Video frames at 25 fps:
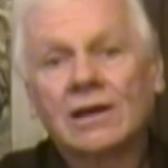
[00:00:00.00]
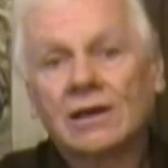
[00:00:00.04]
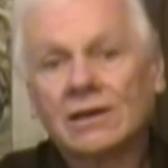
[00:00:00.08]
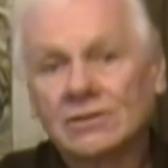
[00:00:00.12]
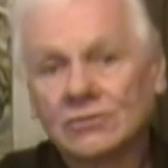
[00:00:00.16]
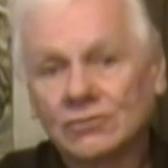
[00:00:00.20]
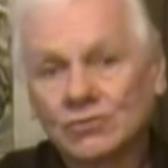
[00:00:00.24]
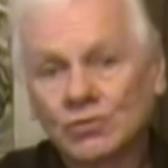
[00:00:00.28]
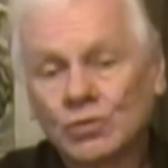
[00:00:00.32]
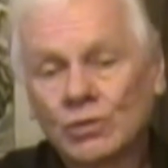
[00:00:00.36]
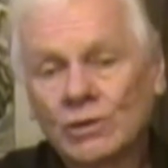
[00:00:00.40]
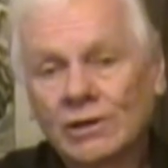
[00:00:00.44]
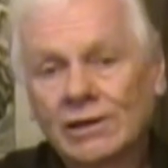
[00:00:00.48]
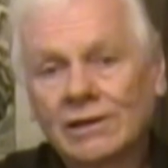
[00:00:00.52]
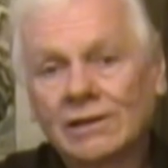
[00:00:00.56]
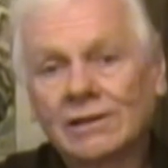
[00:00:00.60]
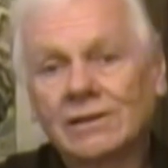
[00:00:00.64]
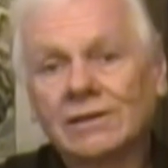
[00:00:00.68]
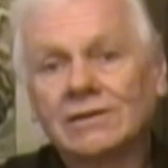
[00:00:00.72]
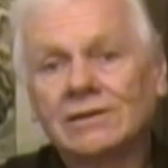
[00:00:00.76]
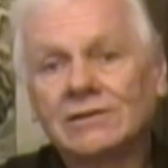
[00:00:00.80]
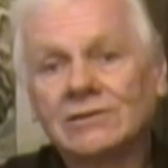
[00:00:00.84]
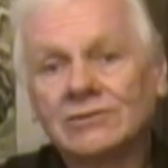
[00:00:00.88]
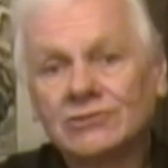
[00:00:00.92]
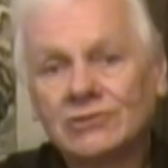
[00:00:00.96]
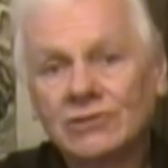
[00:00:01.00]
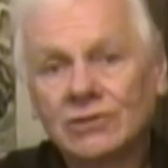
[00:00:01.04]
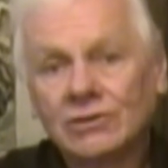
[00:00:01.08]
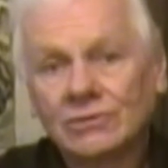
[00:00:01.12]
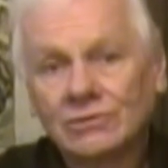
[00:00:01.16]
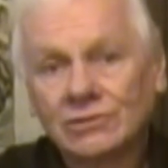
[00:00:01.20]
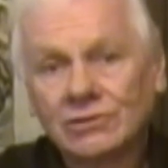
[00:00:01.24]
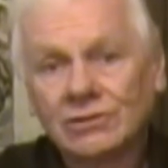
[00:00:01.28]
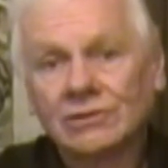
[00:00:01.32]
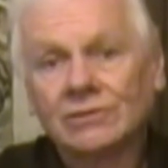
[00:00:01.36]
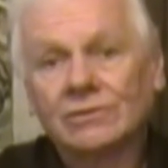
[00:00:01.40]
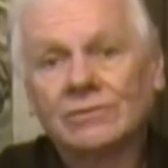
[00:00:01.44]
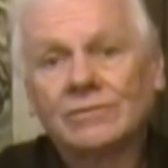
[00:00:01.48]
as well as
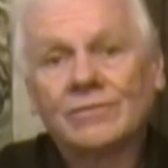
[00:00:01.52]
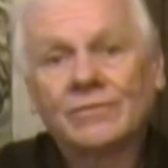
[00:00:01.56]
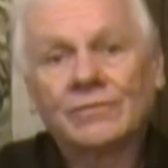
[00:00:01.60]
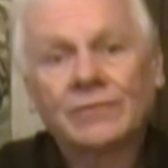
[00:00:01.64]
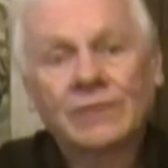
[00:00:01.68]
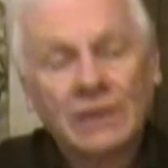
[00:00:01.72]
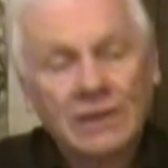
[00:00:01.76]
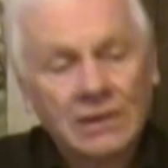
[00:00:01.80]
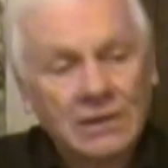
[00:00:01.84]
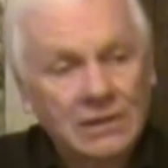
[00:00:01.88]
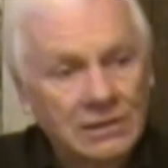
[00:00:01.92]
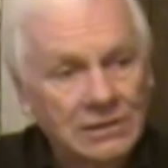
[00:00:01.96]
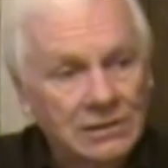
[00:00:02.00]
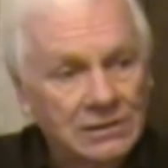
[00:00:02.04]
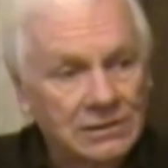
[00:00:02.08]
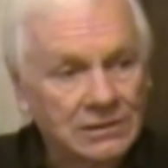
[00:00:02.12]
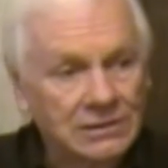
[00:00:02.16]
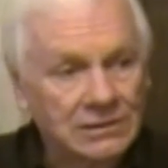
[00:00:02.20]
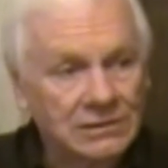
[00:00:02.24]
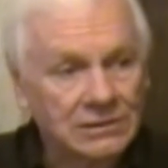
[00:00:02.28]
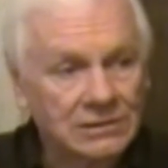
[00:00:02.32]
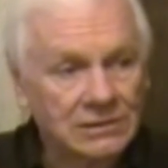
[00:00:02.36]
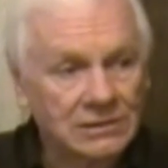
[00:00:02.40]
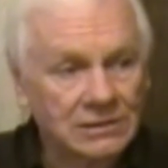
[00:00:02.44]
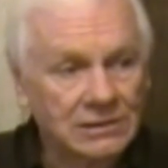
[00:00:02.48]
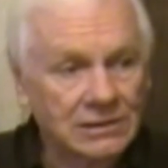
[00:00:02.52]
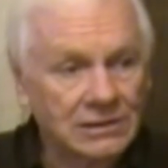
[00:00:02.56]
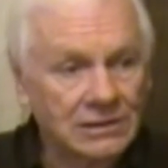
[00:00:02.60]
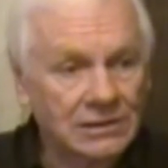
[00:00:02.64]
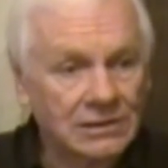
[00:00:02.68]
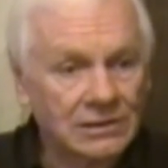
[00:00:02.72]
you do. And